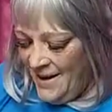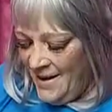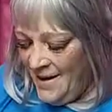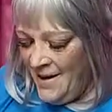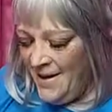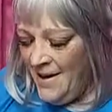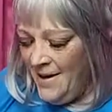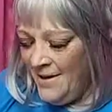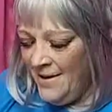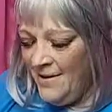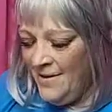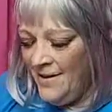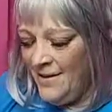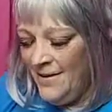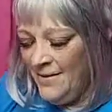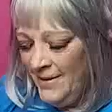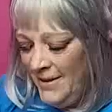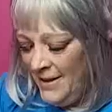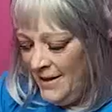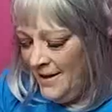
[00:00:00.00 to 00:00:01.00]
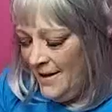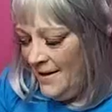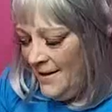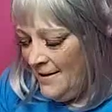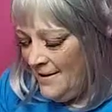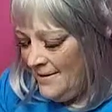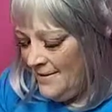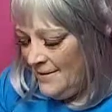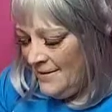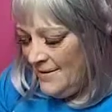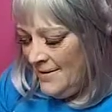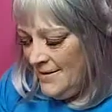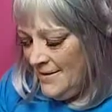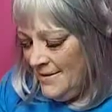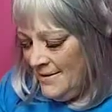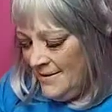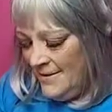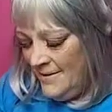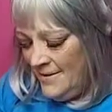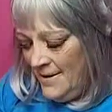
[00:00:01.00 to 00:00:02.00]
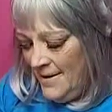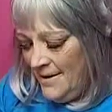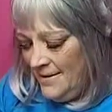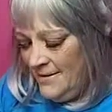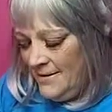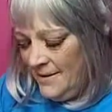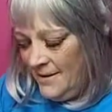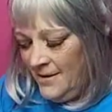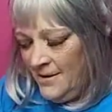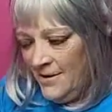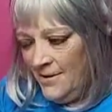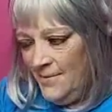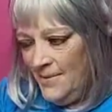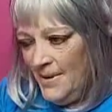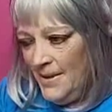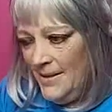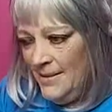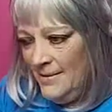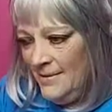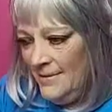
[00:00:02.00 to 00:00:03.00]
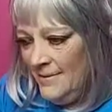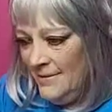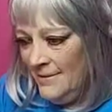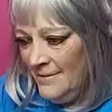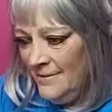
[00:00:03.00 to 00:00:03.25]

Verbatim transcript: oh, yeah. That's a good one.